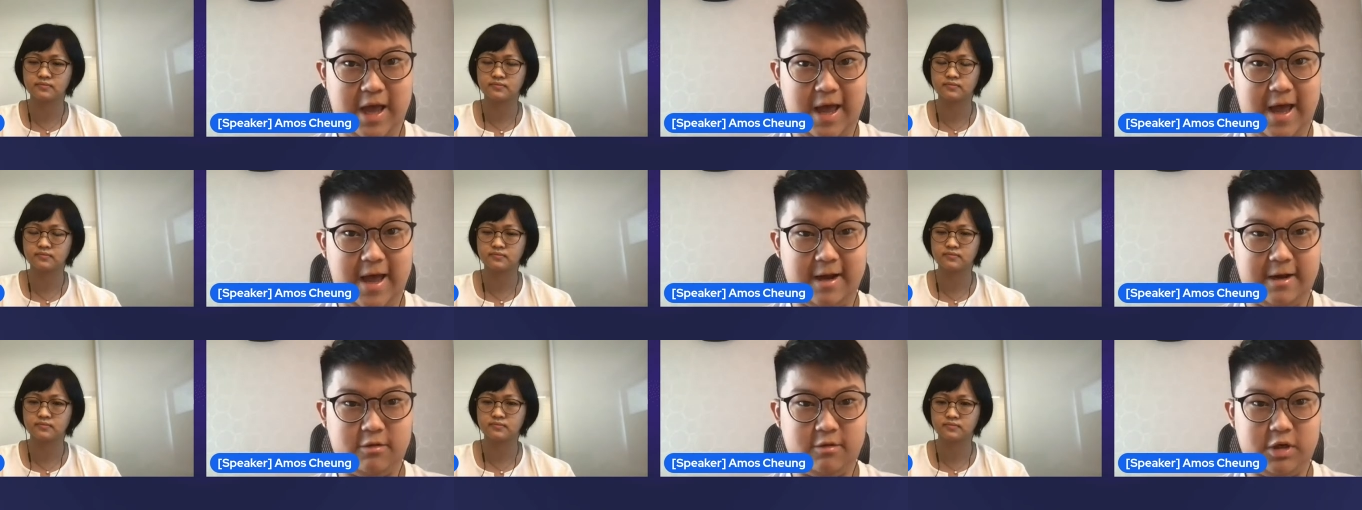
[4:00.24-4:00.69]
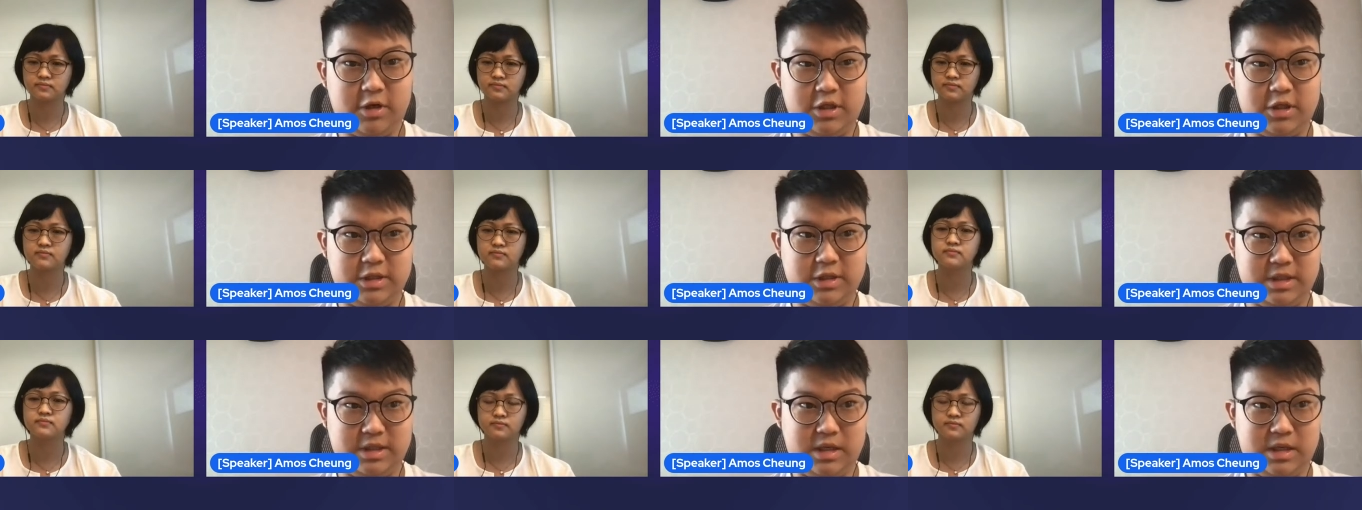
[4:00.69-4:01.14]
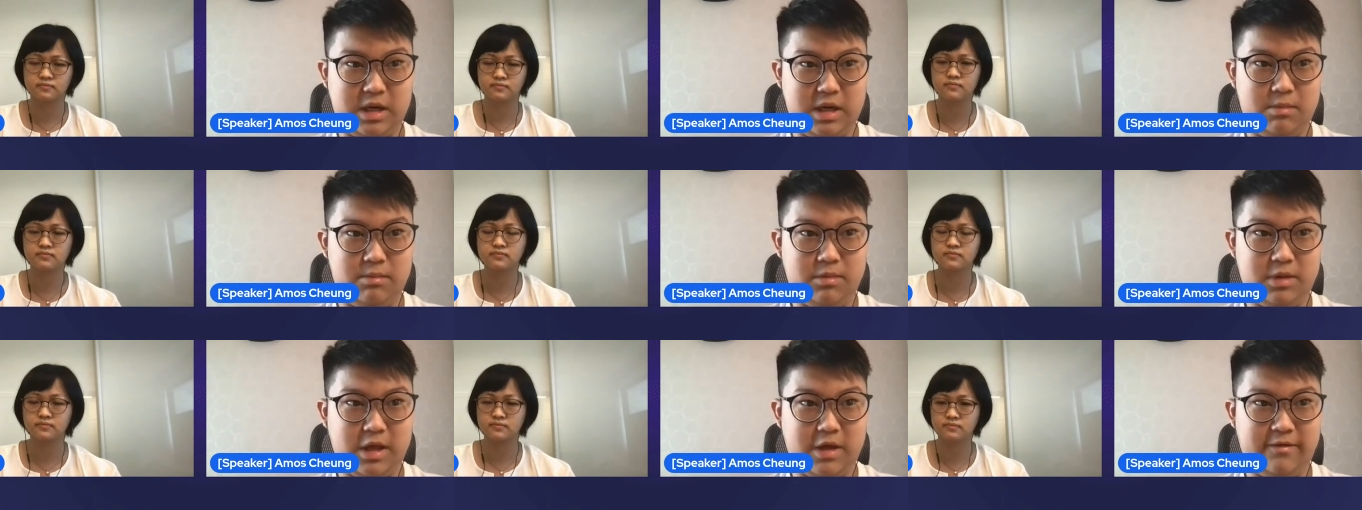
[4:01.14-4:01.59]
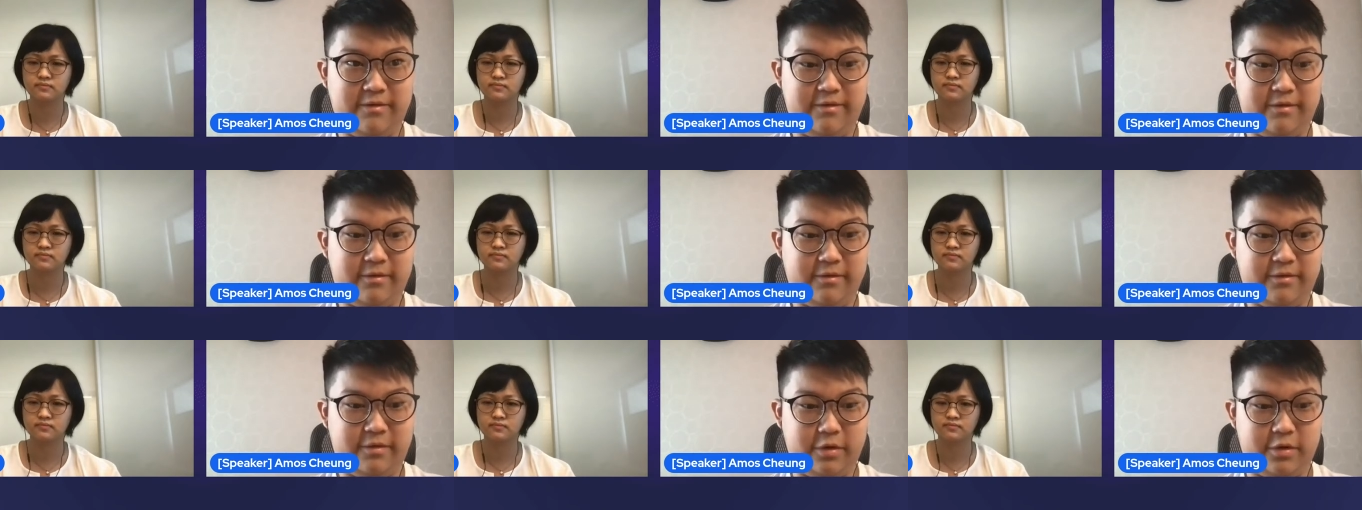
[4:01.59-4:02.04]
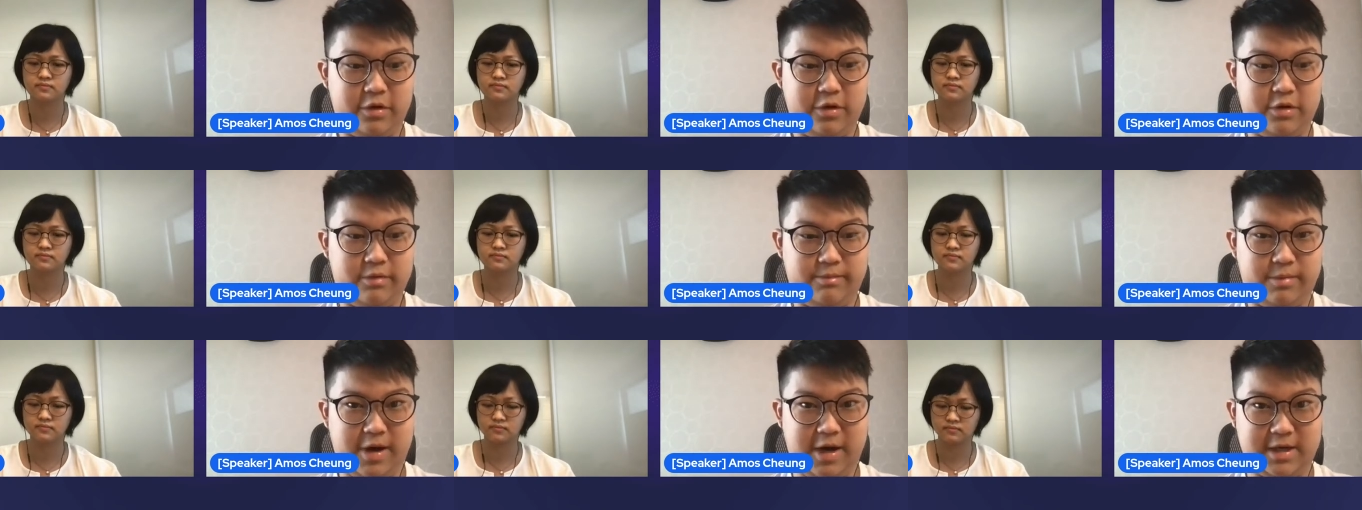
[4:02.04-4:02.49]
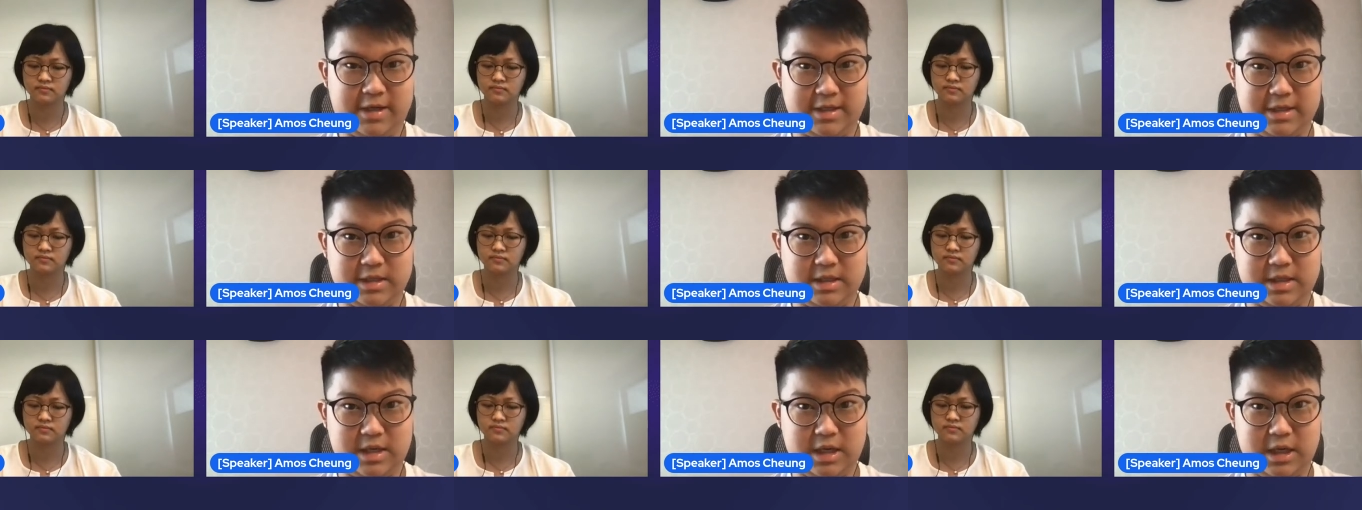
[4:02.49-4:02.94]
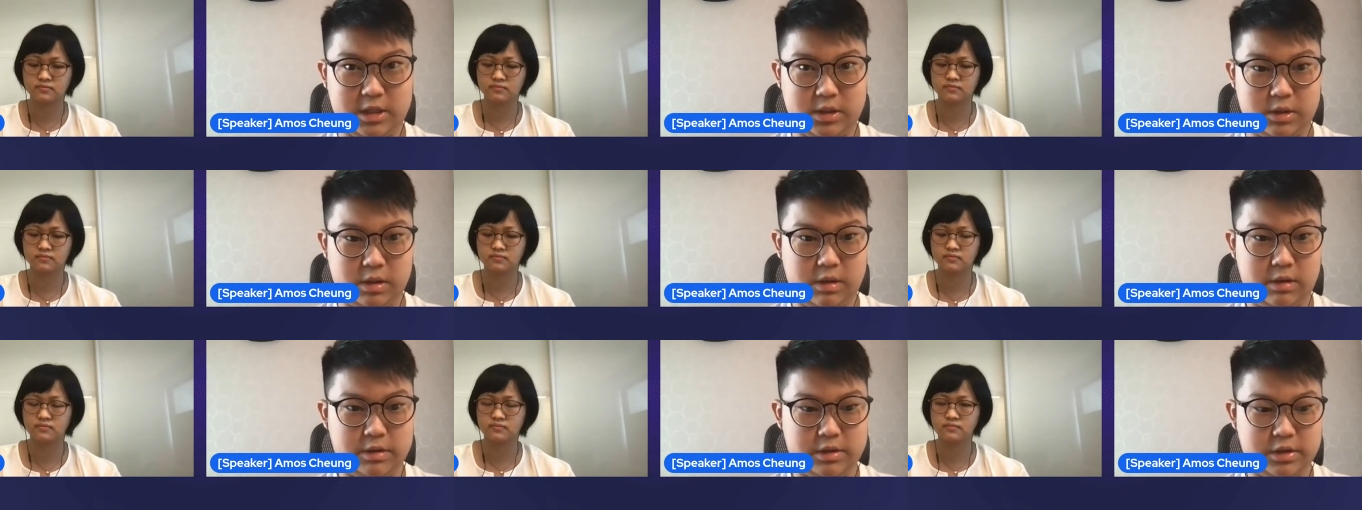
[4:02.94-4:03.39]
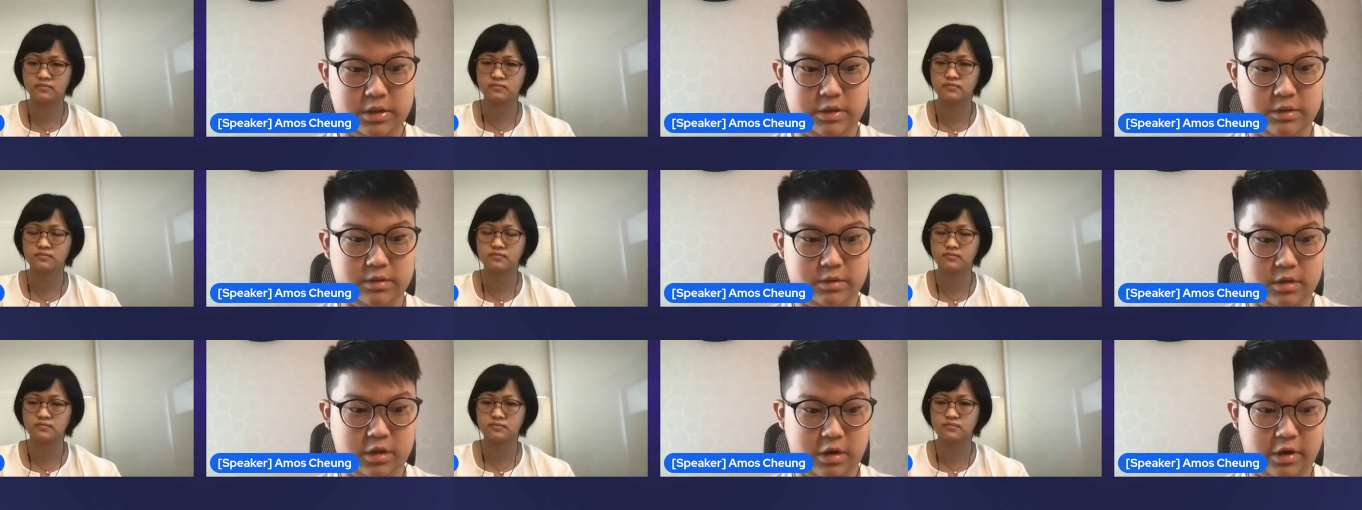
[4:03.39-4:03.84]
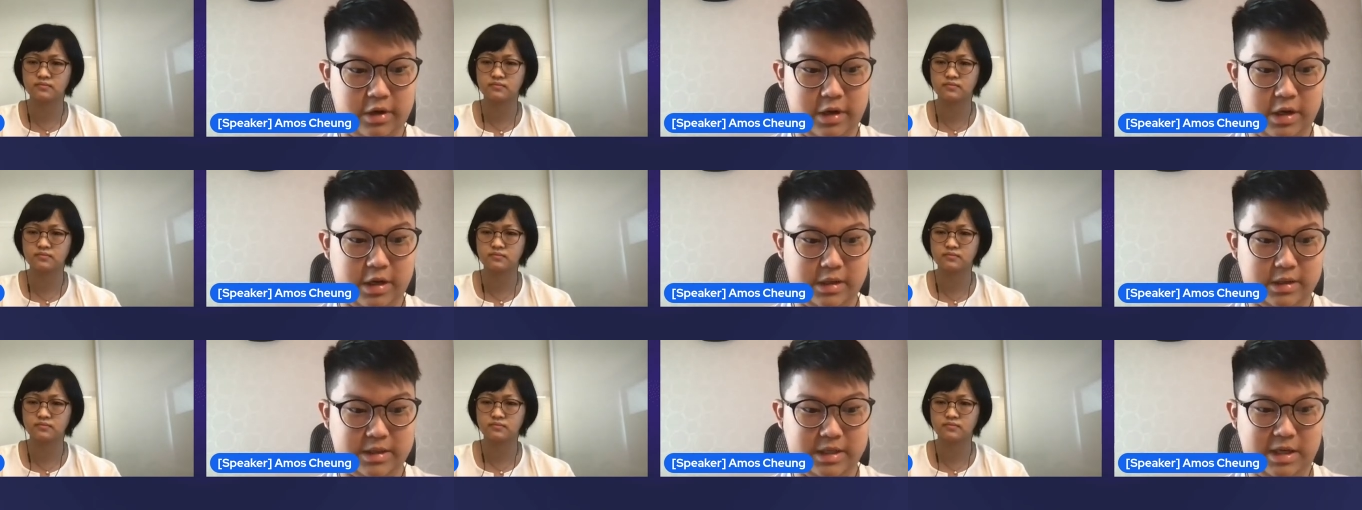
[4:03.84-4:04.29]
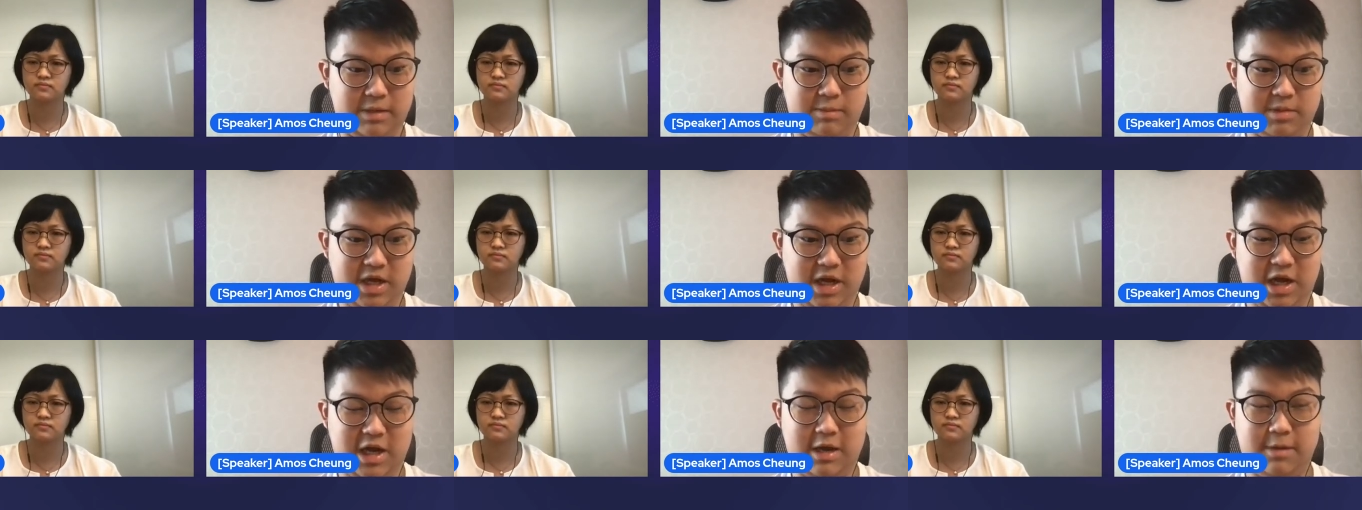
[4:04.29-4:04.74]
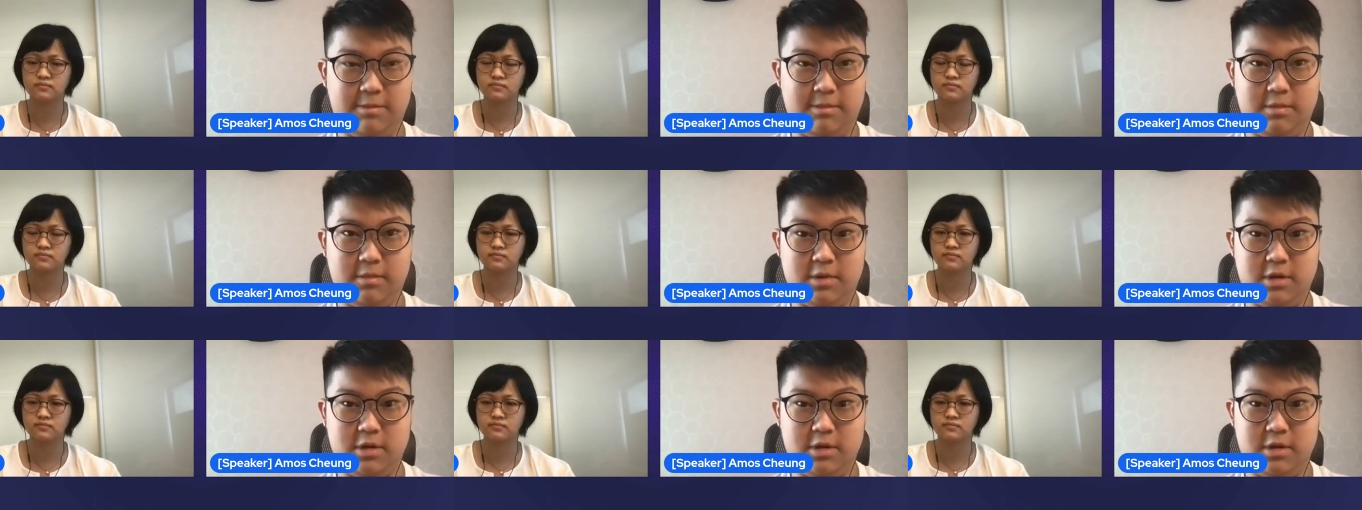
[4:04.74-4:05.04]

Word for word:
Speaker 1: and questions in them that for you to practice as well as to learn at the same time.